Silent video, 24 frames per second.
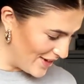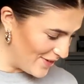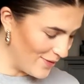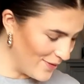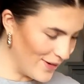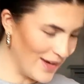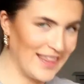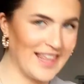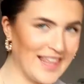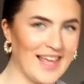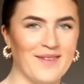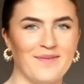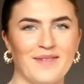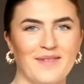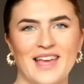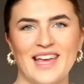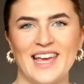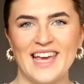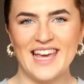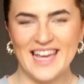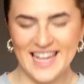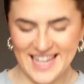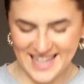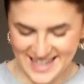with
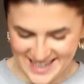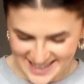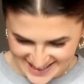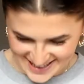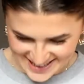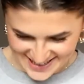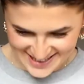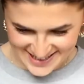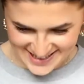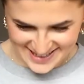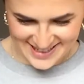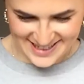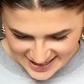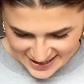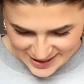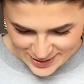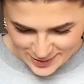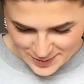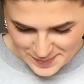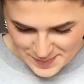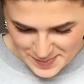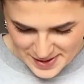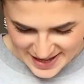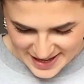Imi.
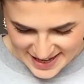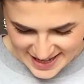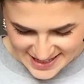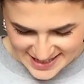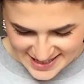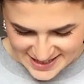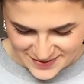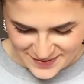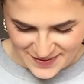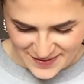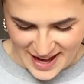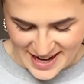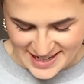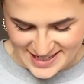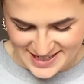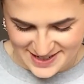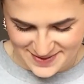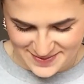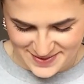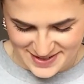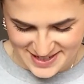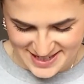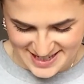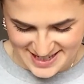Your biggest
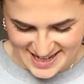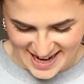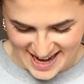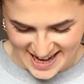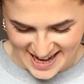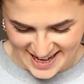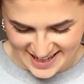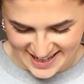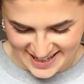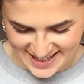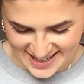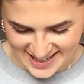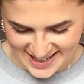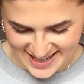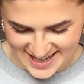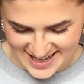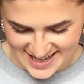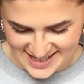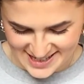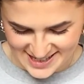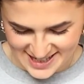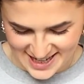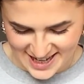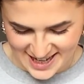fashion mistake,
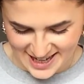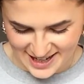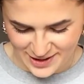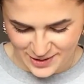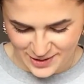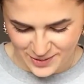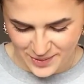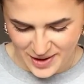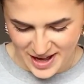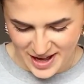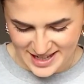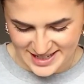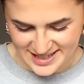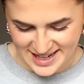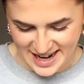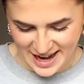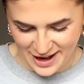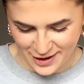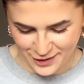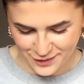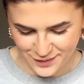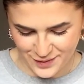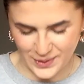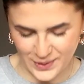e.g. your worst
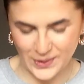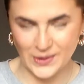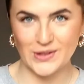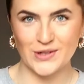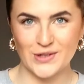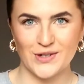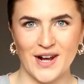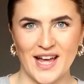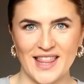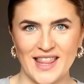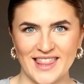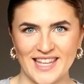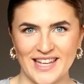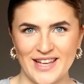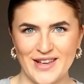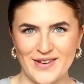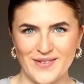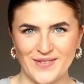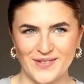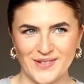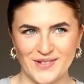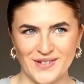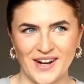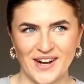outfit or trend that
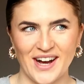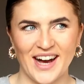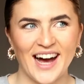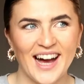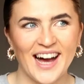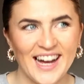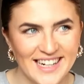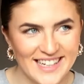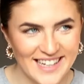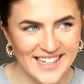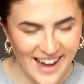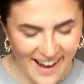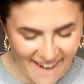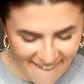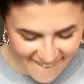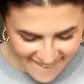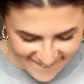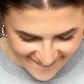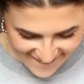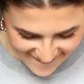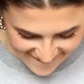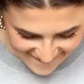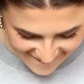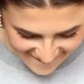you've tried.
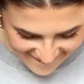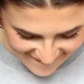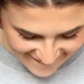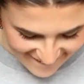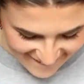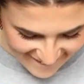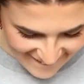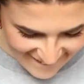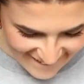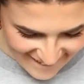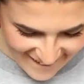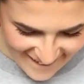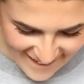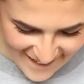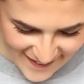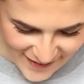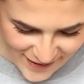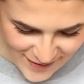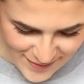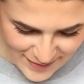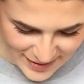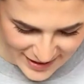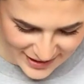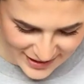
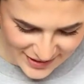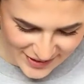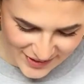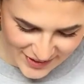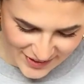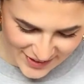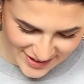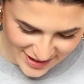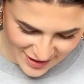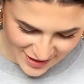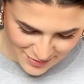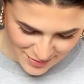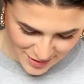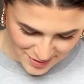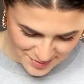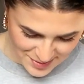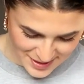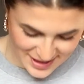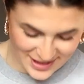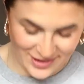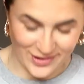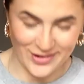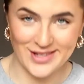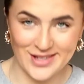Oh my God, I've
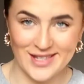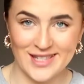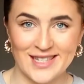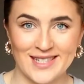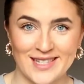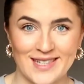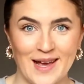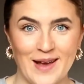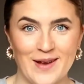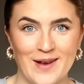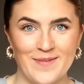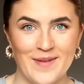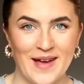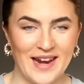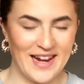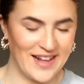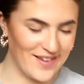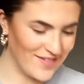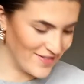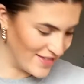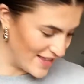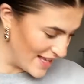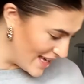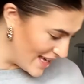probably got so many of